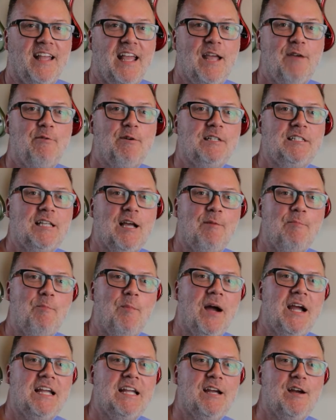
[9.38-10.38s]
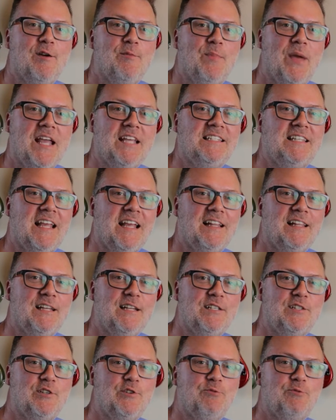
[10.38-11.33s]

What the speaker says: what's up? Mike here at Bass Aliens.